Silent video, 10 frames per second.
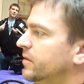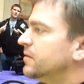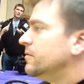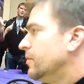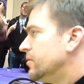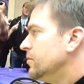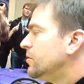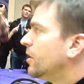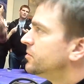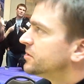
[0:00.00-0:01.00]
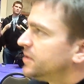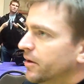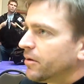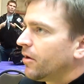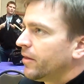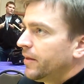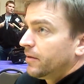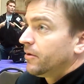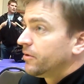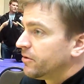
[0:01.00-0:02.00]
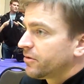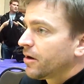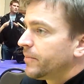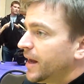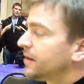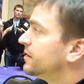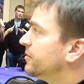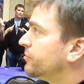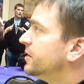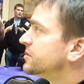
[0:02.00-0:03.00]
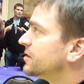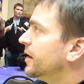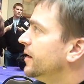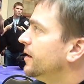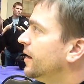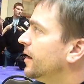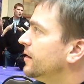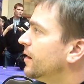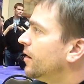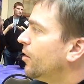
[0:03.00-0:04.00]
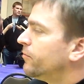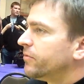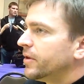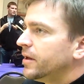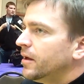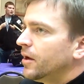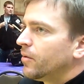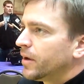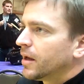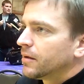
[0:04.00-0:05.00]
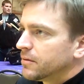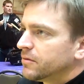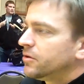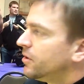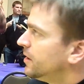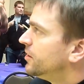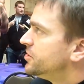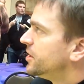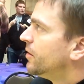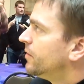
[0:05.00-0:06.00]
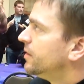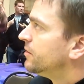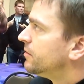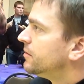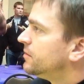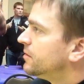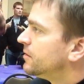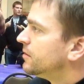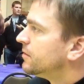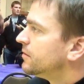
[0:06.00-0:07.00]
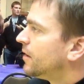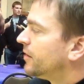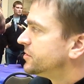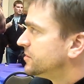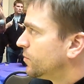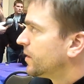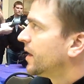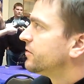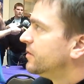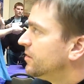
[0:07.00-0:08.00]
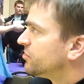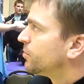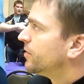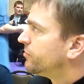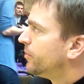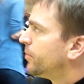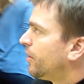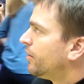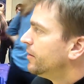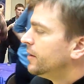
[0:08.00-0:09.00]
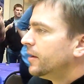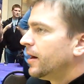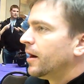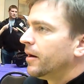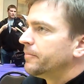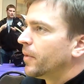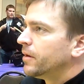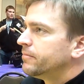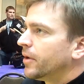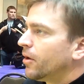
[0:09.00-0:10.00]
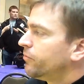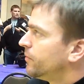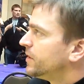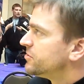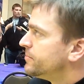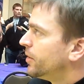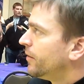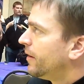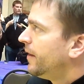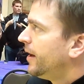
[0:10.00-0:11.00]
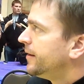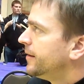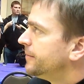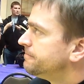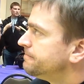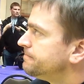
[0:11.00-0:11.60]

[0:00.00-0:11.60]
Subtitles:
with new coaches here and all that, there's automatically a fresh slate. And hopefully we get a good energy going into off-season workouts and into spring football. But hopefully we can just build on that. Yeah.